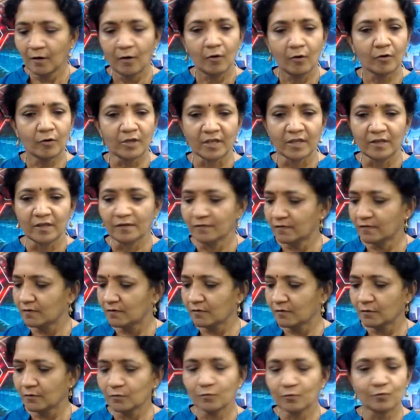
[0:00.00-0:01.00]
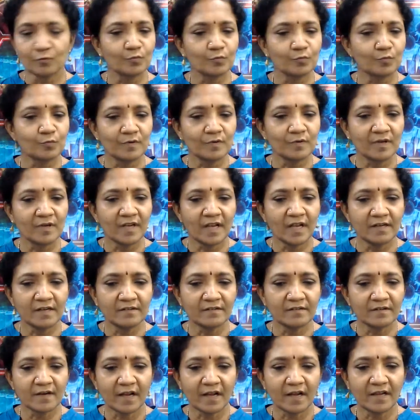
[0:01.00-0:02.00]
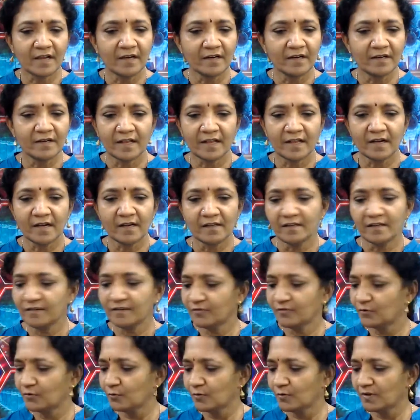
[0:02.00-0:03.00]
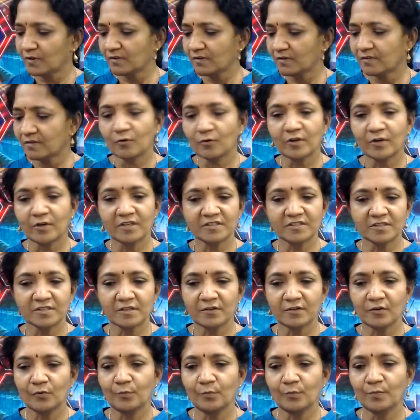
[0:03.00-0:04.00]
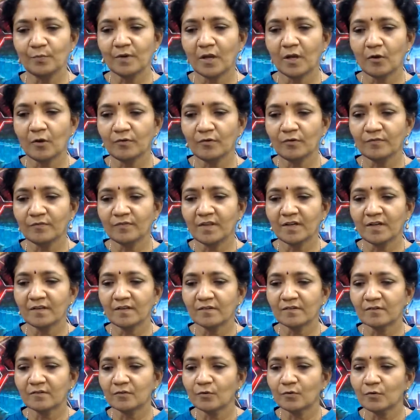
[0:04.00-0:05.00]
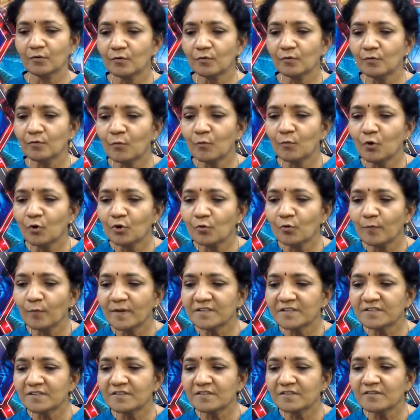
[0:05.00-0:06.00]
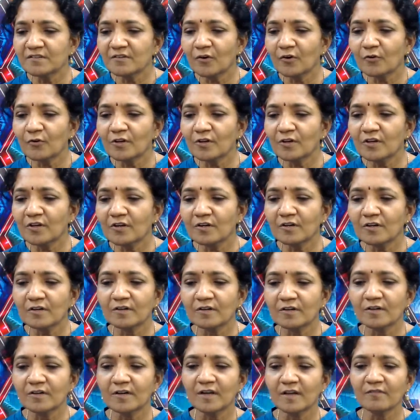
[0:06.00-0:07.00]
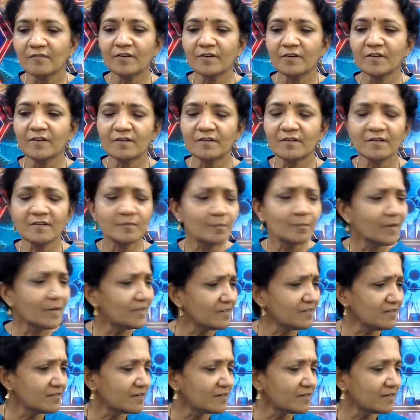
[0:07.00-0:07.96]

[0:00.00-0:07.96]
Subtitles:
Okay, so let's try and tell the students rotation group now. There is no more questions on the references, but these